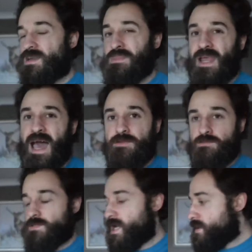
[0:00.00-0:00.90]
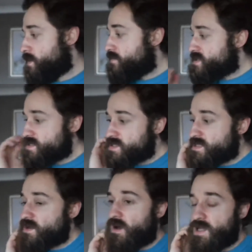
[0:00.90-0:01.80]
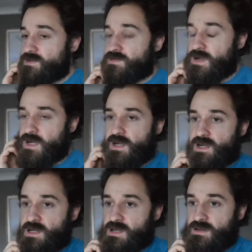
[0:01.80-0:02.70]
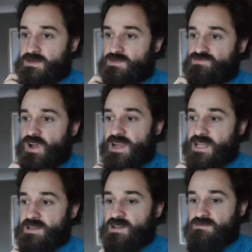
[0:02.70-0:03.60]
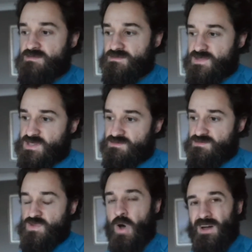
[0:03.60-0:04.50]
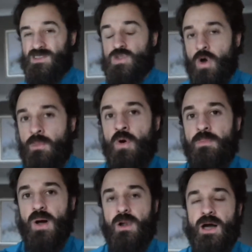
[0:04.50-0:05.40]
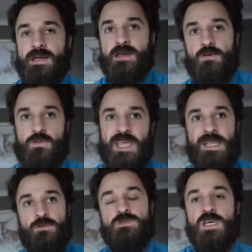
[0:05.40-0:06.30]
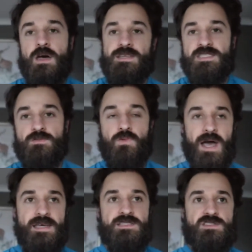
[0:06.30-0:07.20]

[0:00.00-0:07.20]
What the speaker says: I mean, I haven't really. My business is kind of running not as normal, but like in alternative ways.